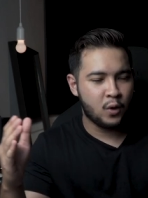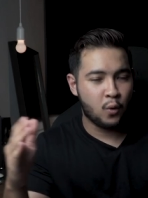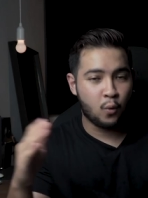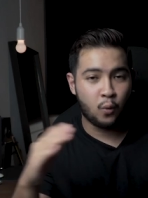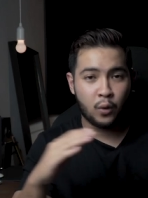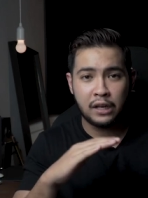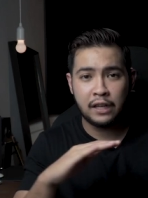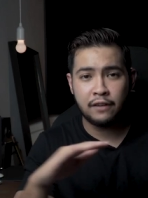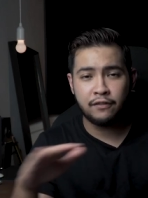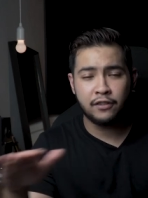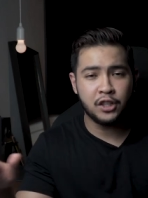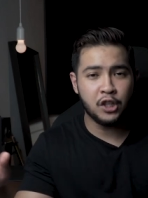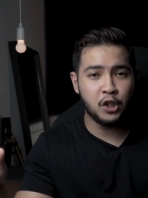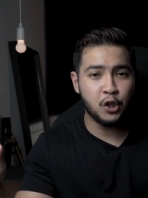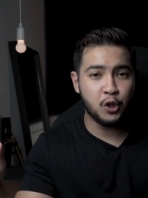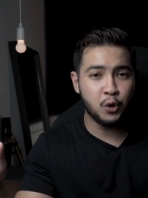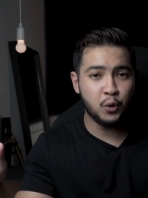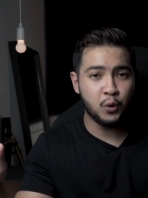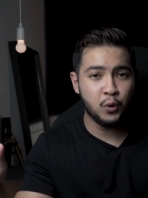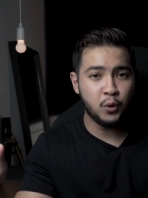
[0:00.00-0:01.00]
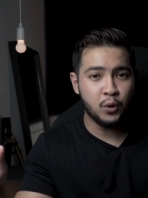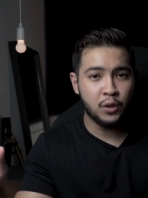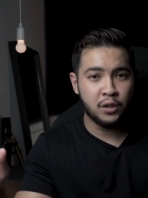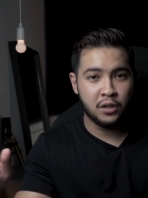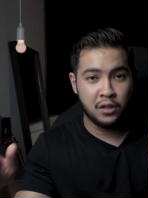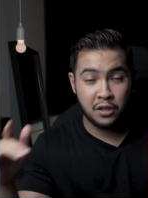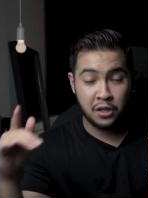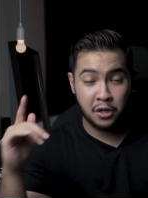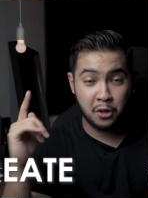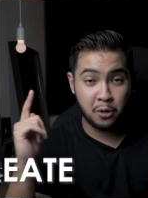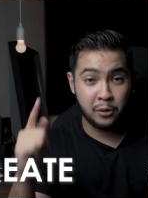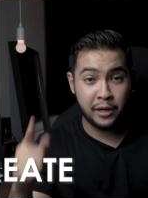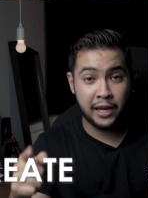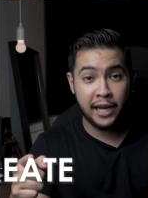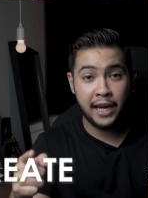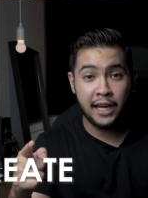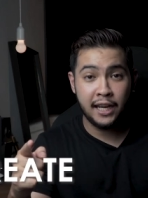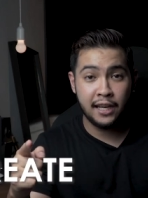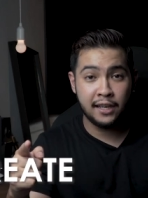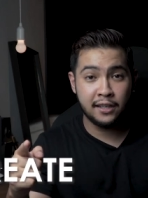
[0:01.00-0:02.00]
whatever you do,
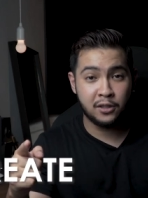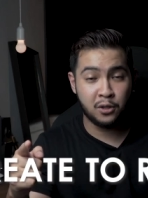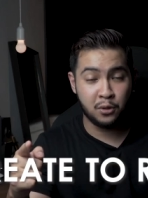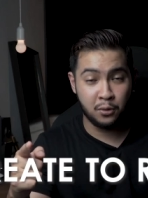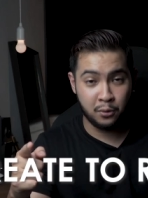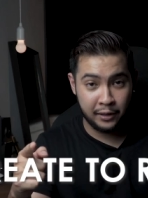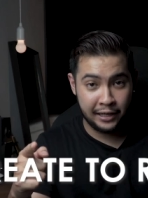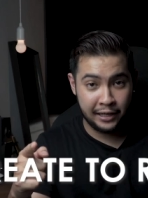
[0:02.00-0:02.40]
create to